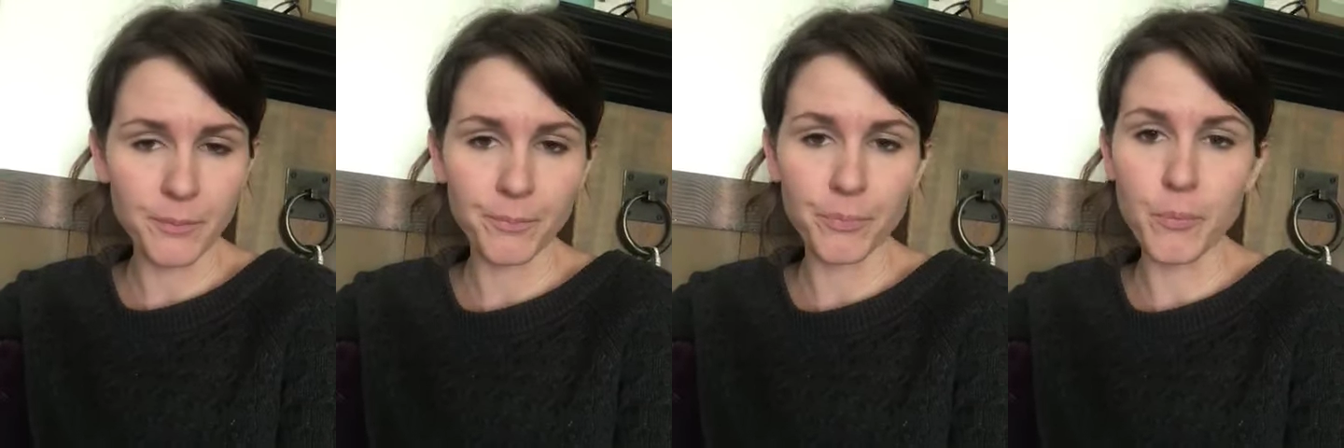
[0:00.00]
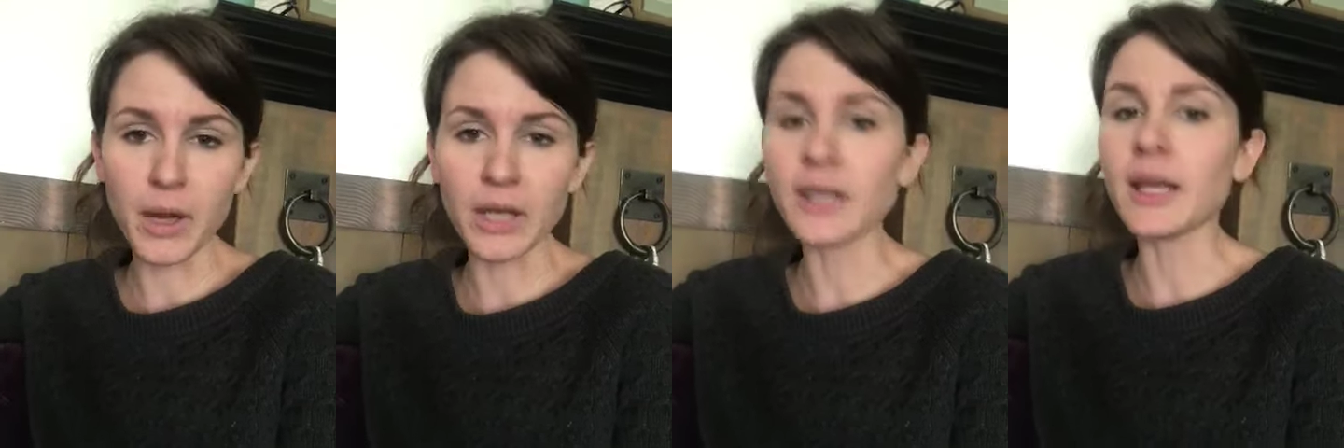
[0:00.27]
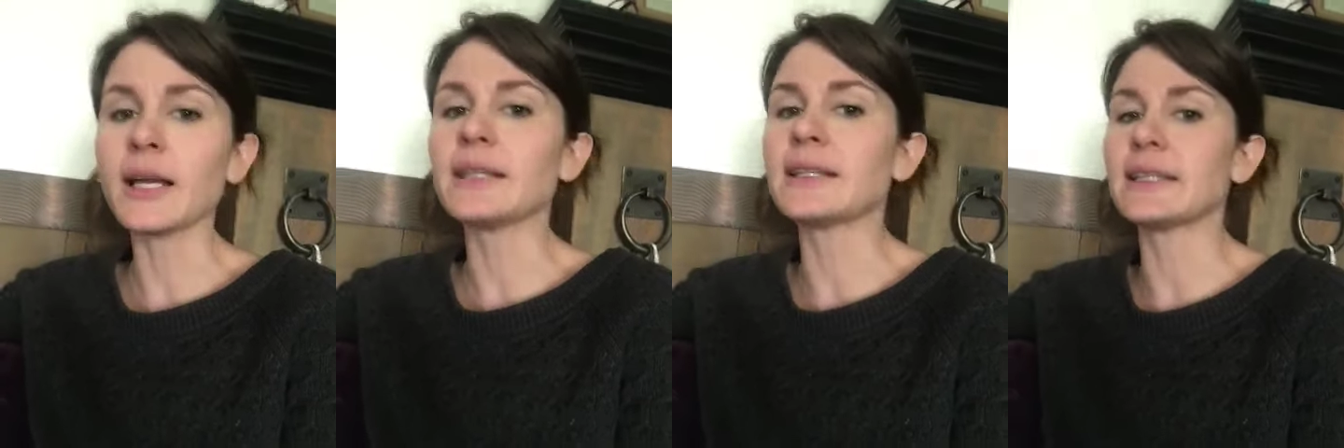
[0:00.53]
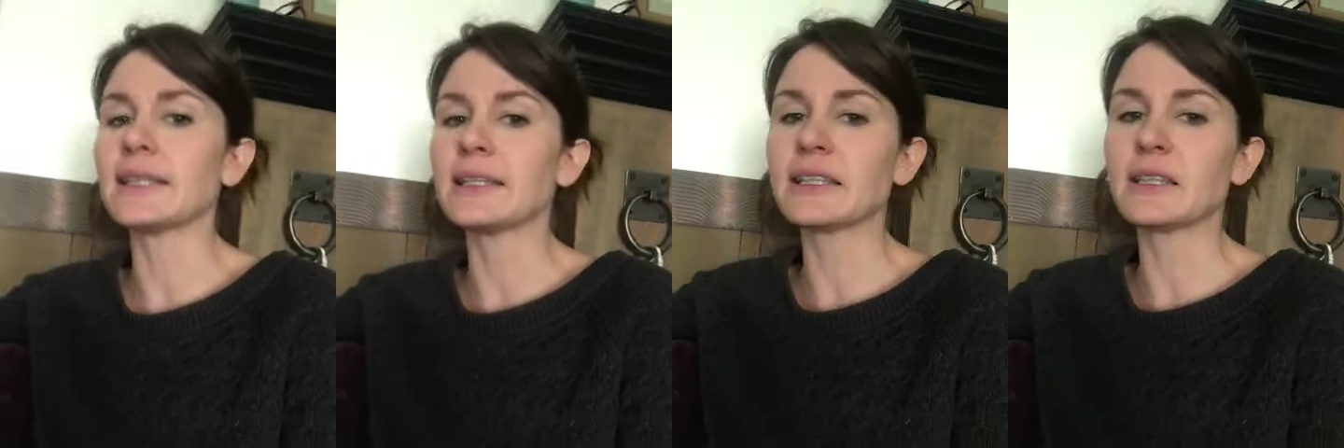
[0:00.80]
Mondays
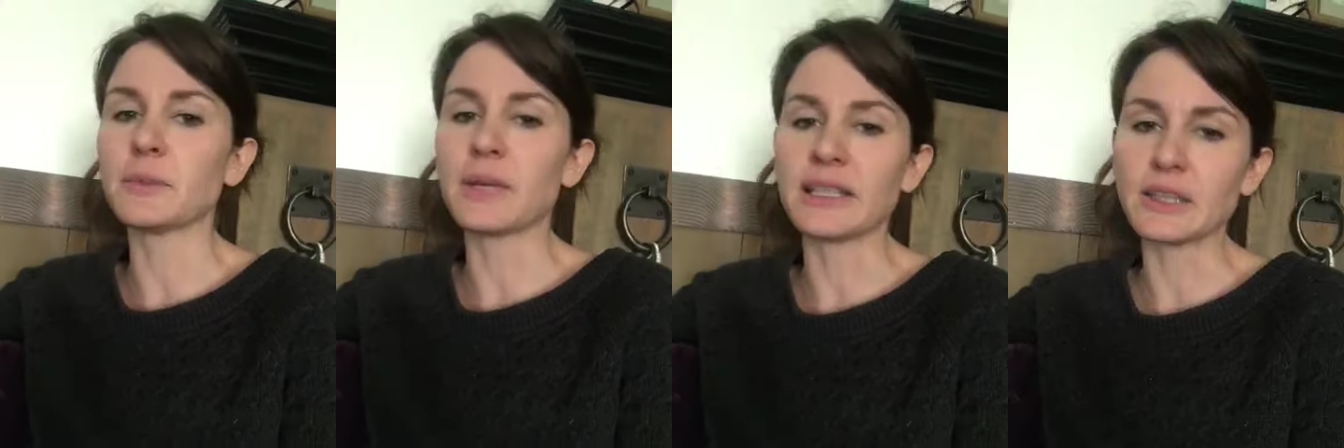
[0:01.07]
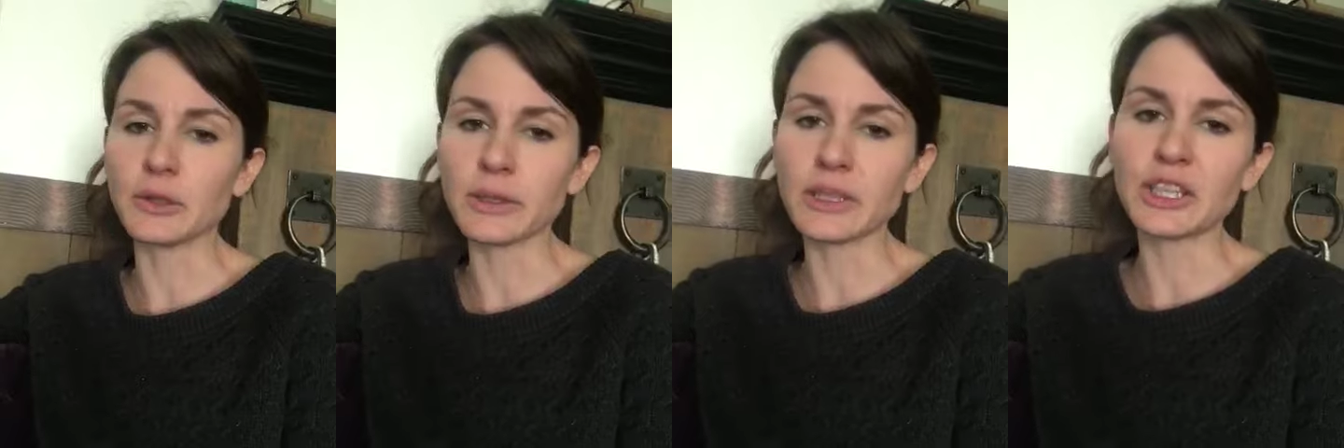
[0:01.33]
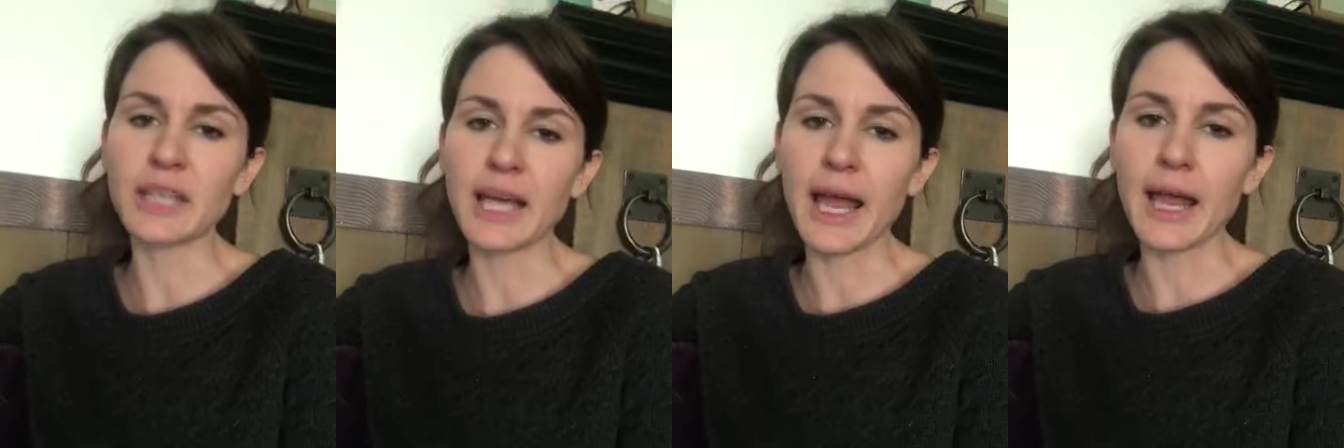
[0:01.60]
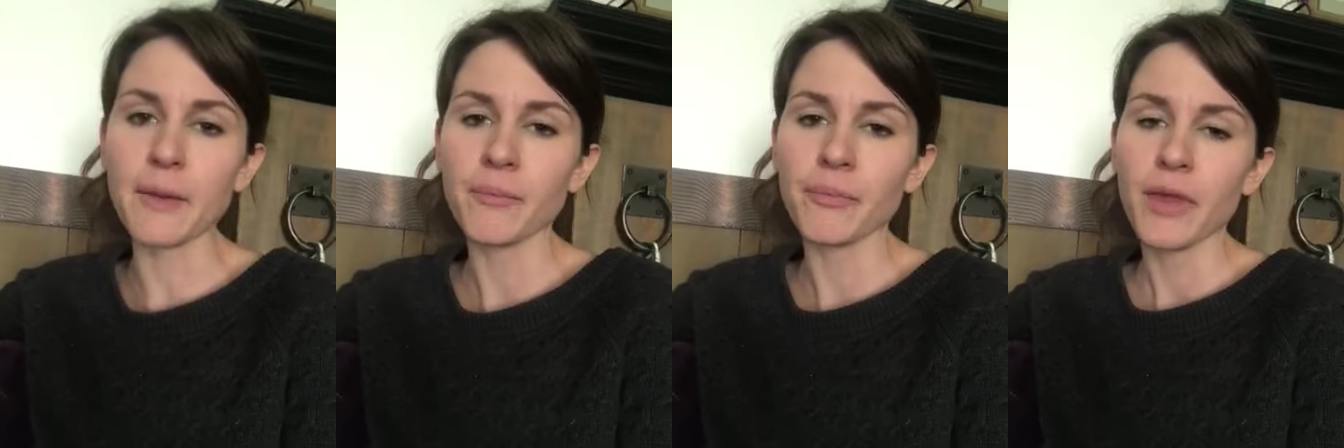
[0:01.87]
is my switch
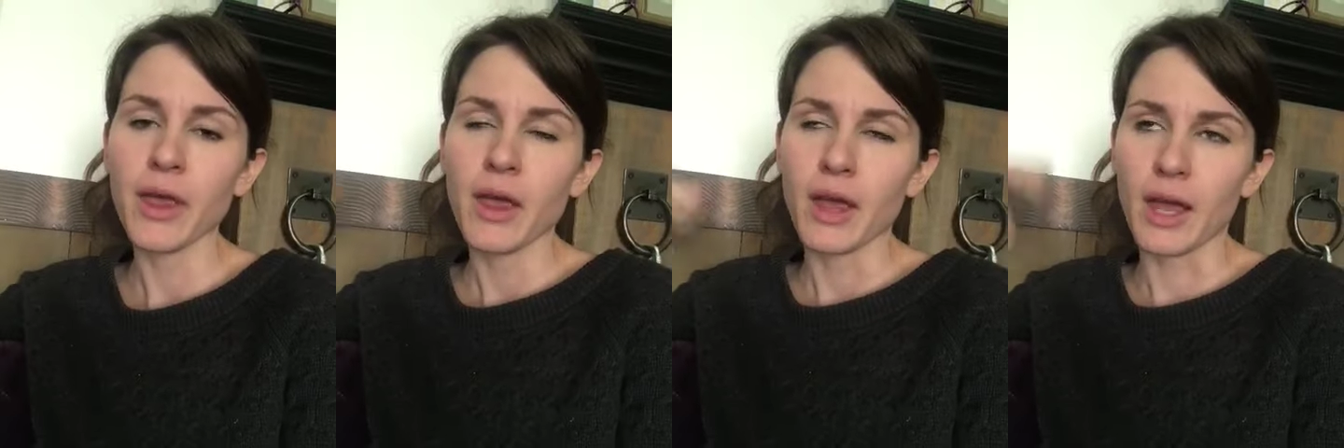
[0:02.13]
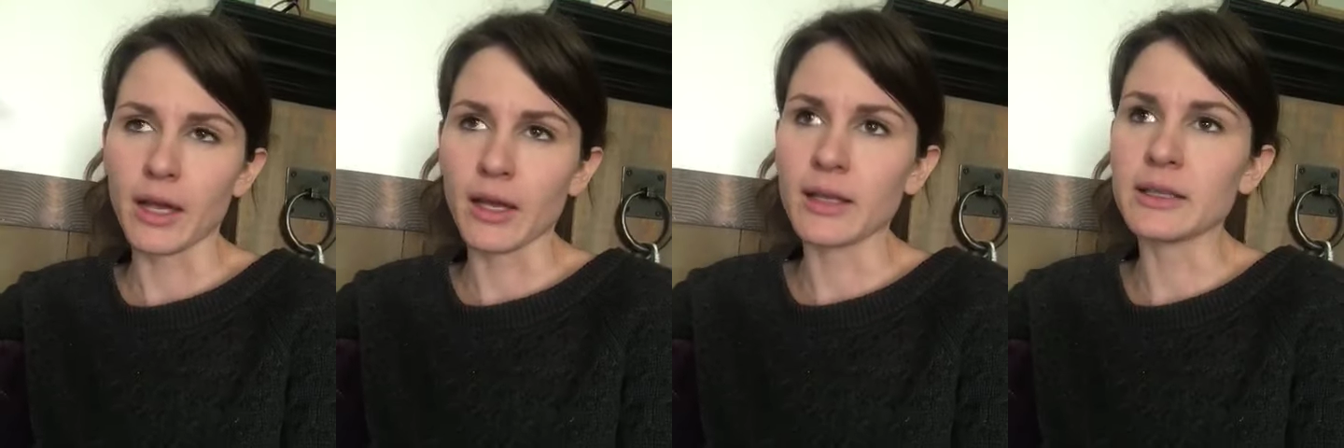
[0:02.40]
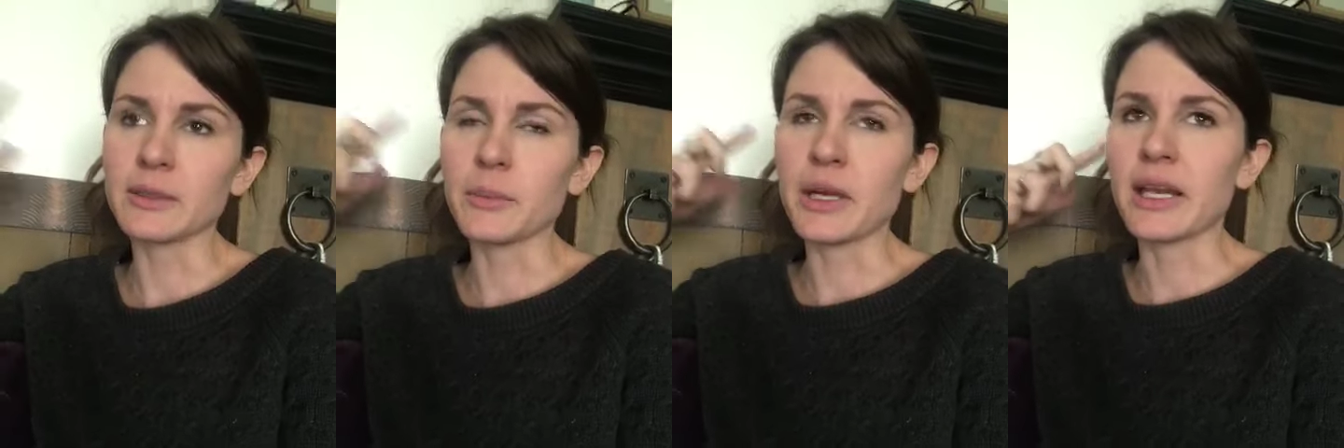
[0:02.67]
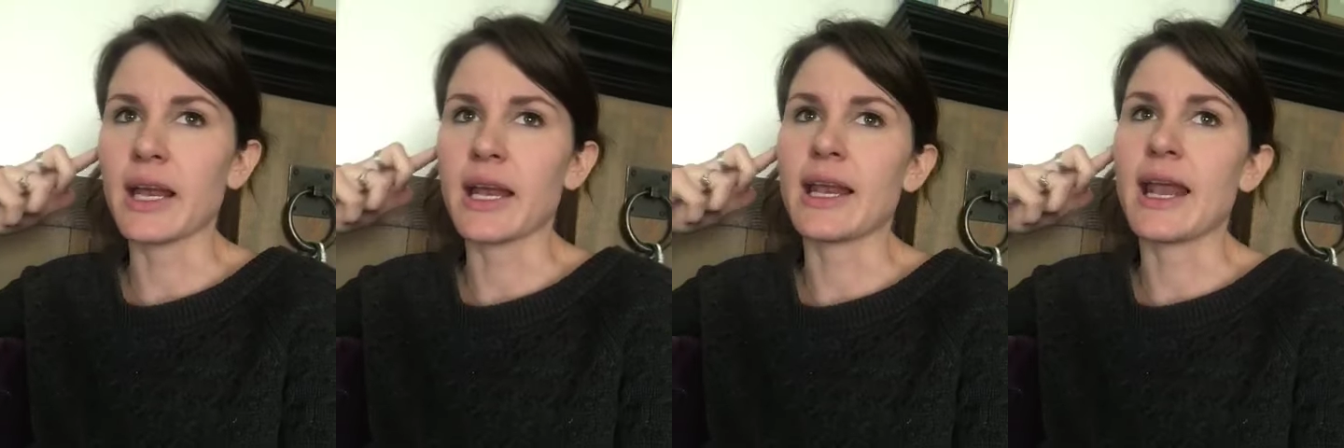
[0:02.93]
day, and it is
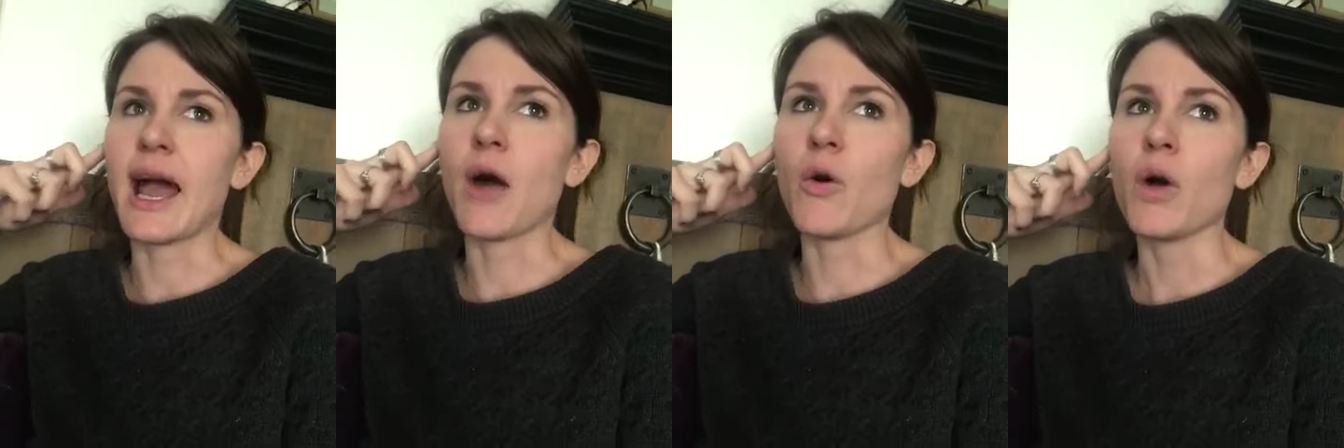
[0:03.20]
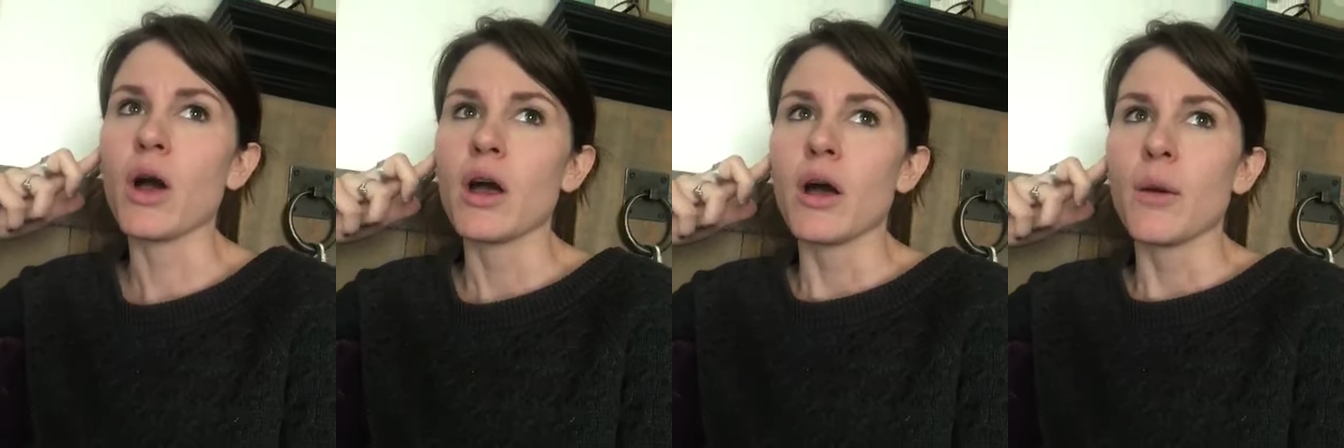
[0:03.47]
Monday now.